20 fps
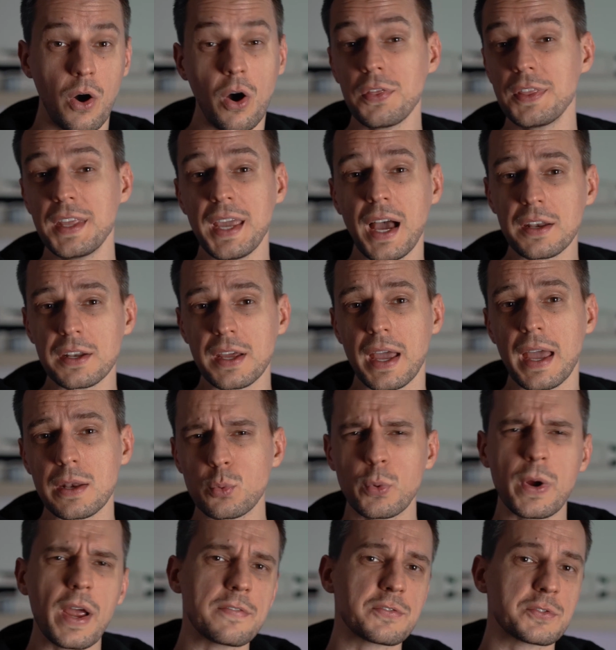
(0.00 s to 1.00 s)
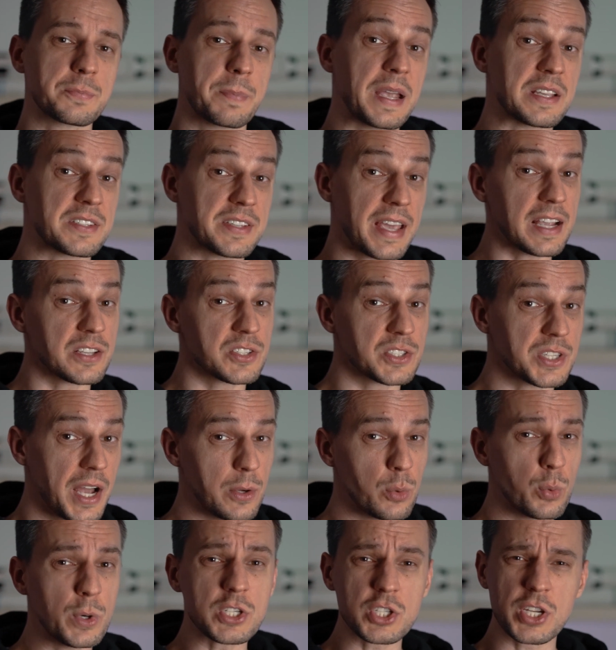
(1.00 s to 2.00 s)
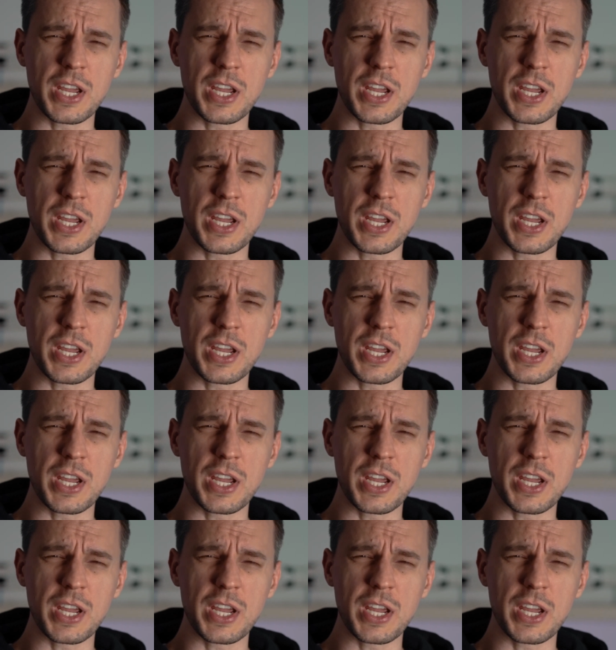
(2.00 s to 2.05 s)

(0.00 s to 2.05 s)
On the other hand, we have Space X Style, which